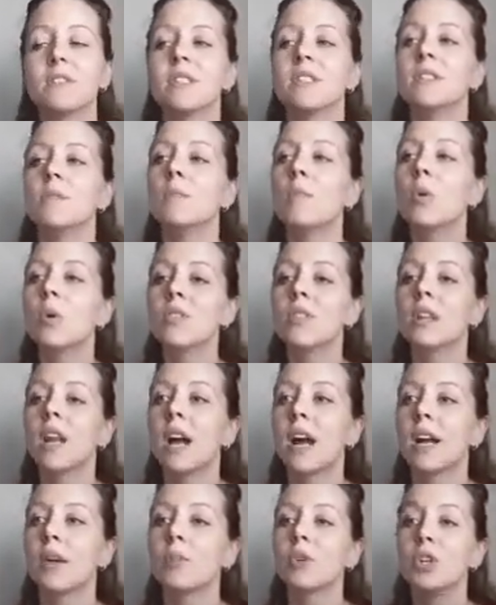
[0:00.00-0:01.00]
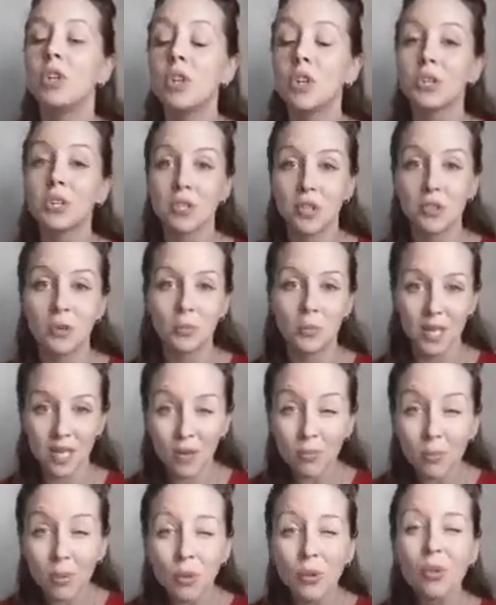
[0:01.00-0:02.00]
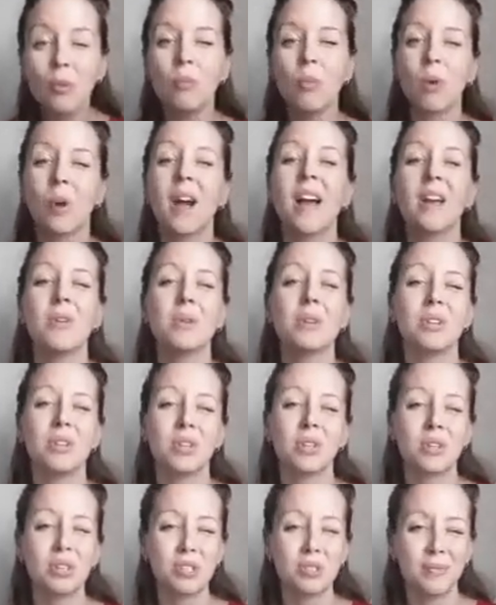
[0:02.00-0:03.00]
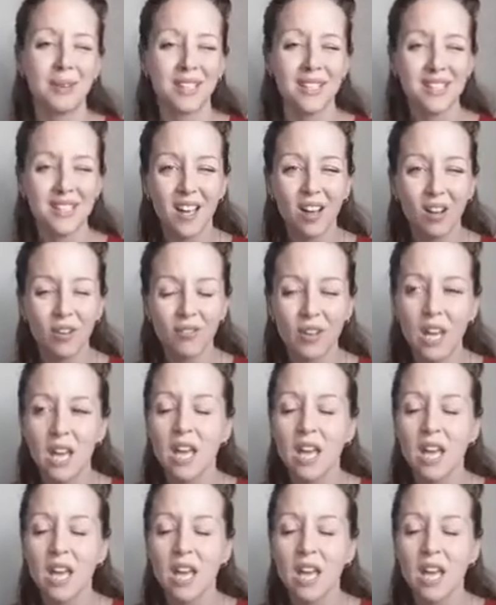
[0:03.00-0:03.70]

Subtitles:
And the more that I would nourish other people, the more I would nourish myself.